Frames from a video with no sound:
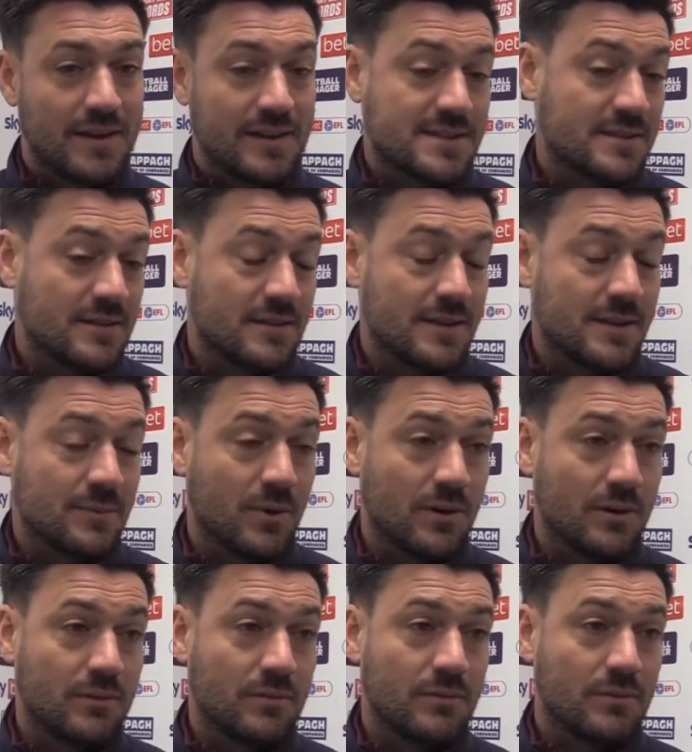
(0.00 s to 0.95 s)
certainly
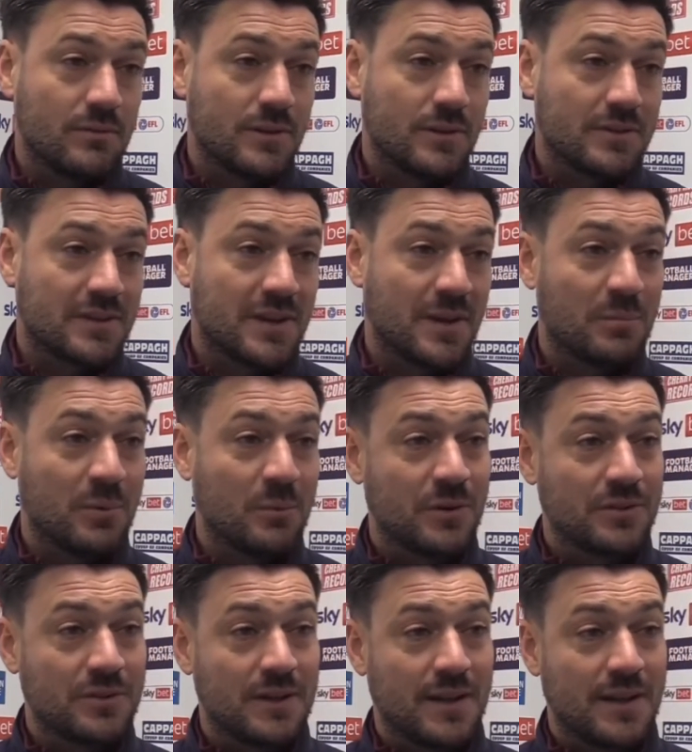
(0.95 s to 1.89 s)
what the skipper
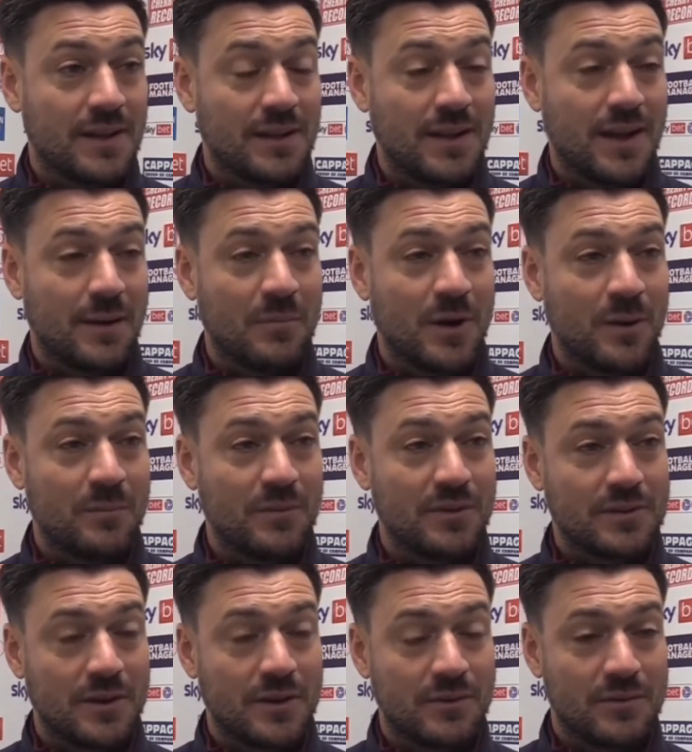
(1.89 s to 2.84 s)
was in that
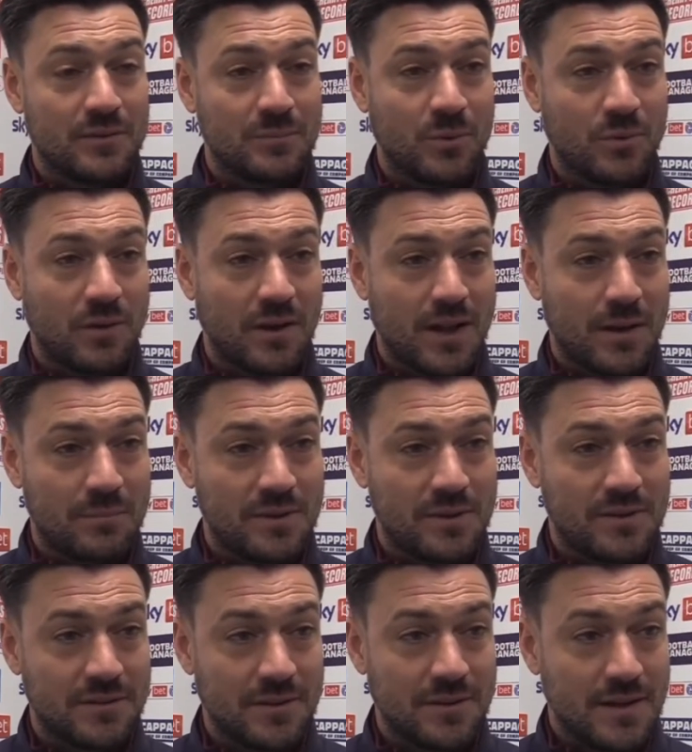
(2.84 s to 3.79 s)
moment, so he was more than
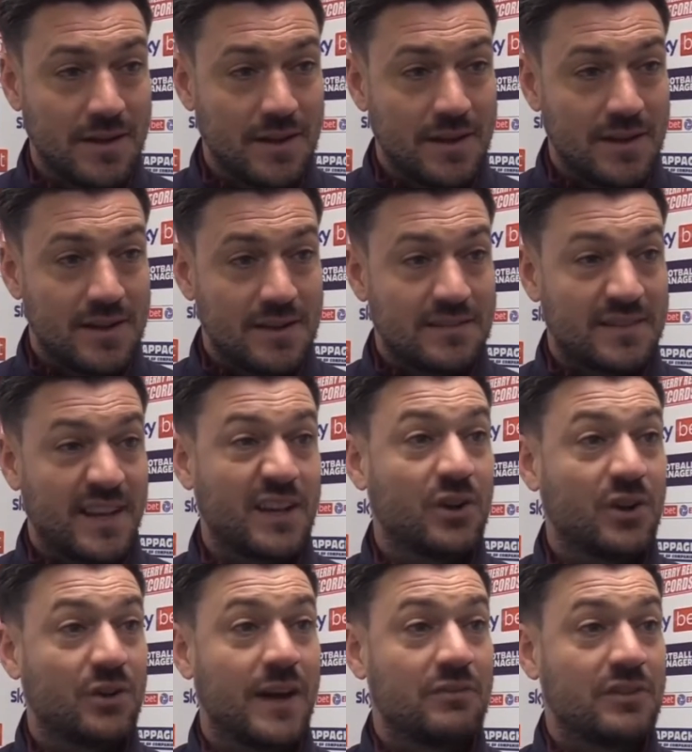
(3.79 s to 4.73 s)
happy to
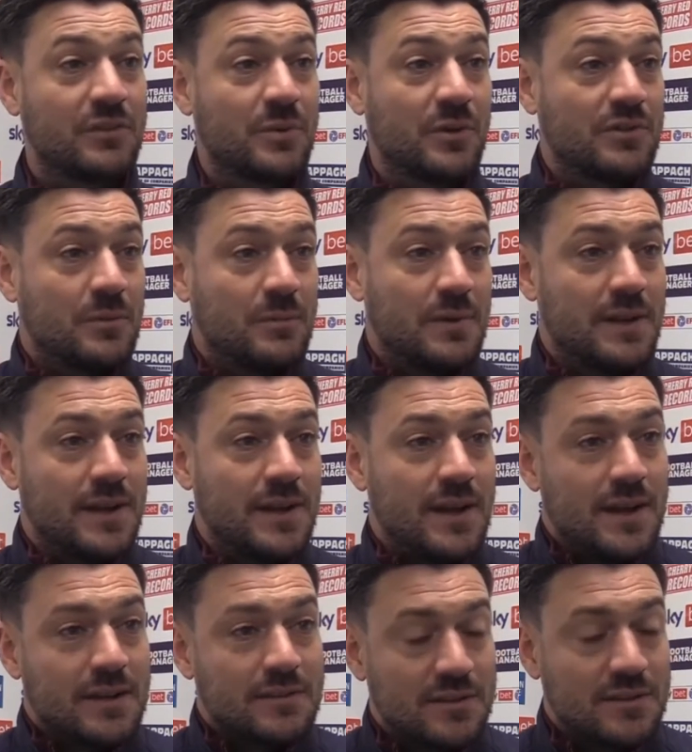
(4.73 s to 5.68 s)
take on that responsibility.
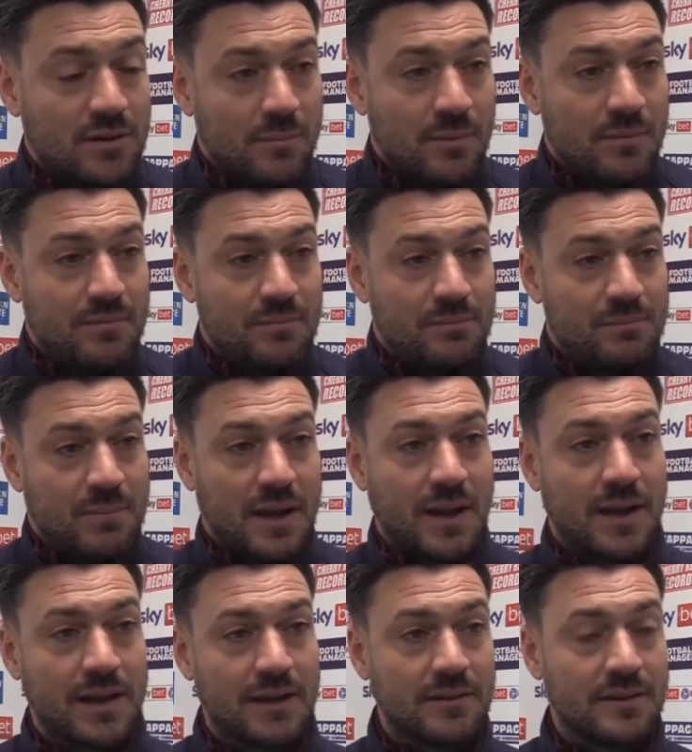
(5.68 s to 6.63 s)
That's the type of
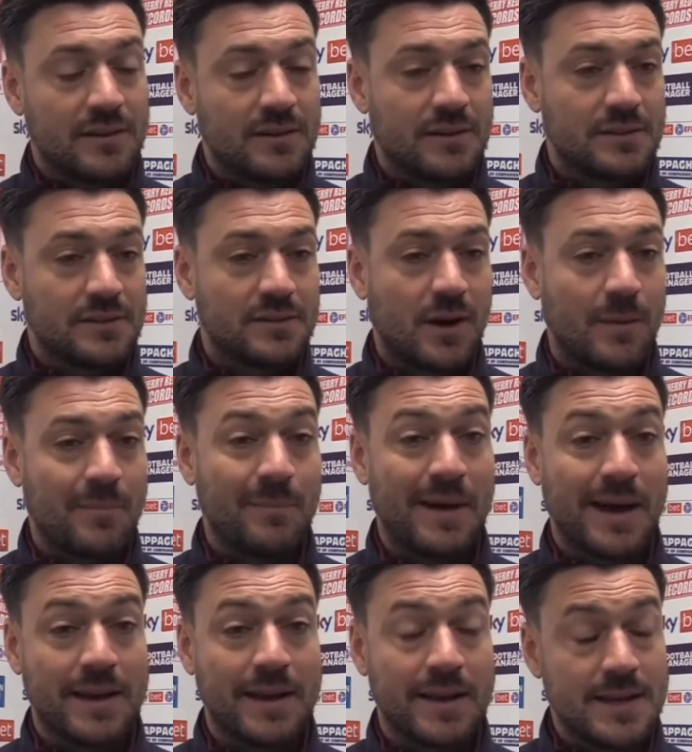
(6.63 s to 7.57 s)
player and the type of
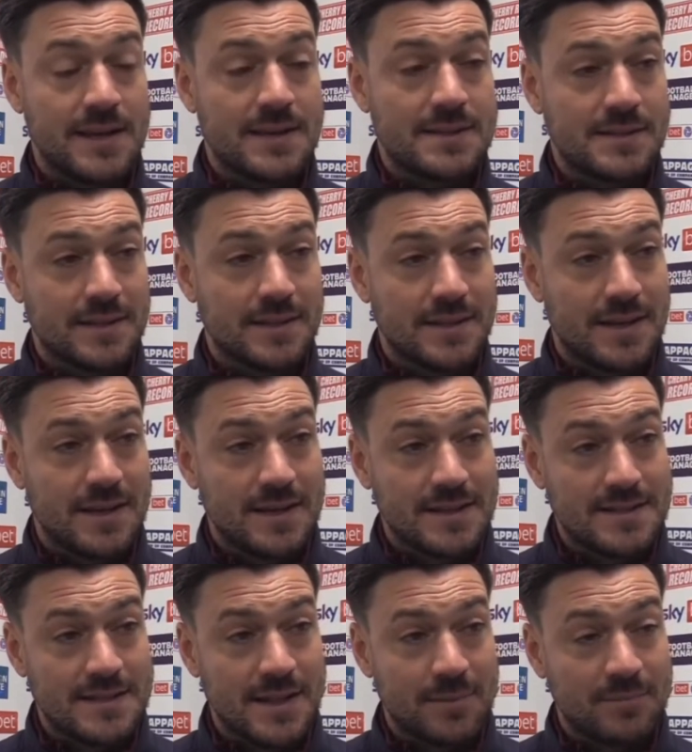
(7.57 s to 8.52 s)
man that he is, and
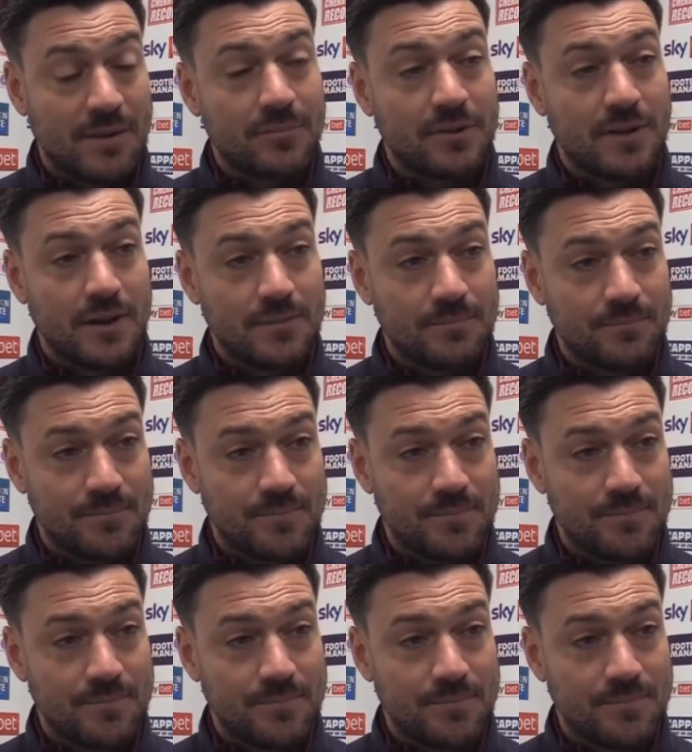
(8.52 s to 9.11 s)
he stepped up today.